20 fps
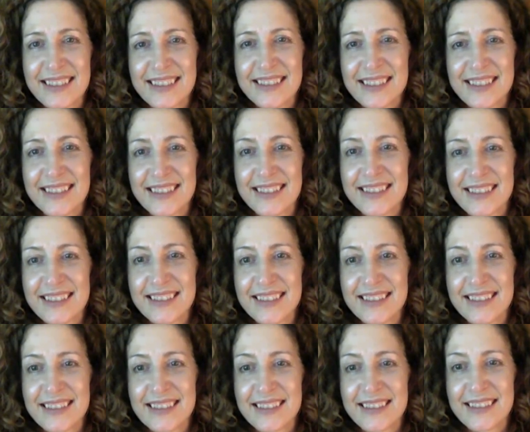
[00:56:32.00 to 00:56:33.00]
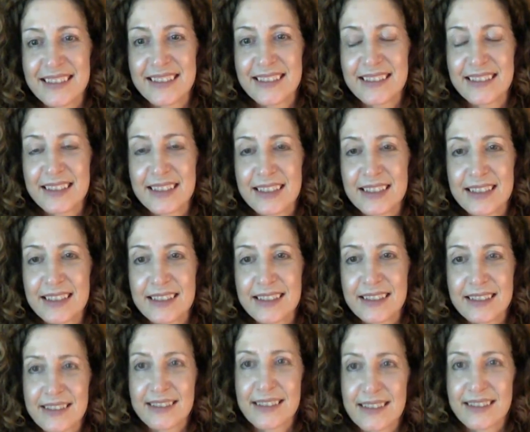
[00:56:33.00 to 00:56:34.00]

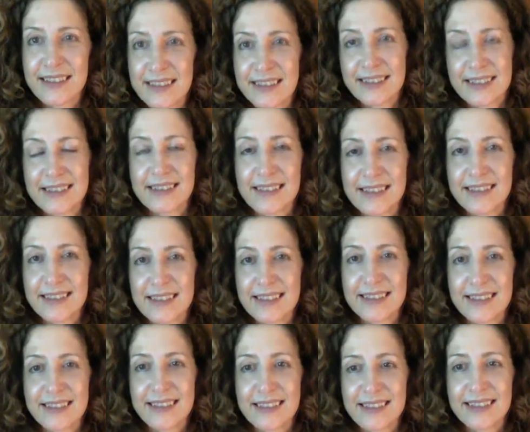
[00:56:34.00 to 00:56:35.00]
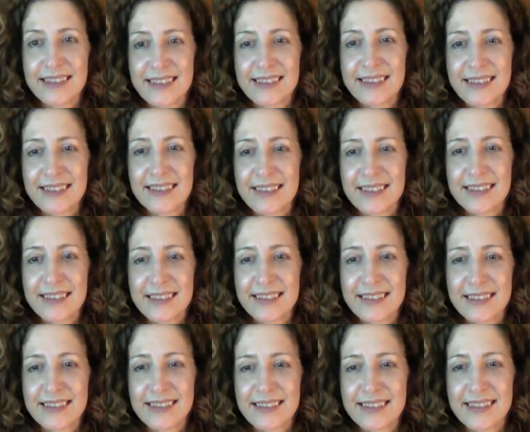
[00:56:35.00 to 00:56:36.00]

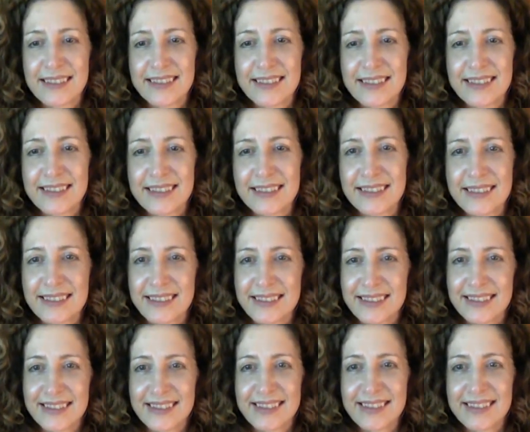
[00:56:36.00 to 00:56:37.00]
Nobody speaks.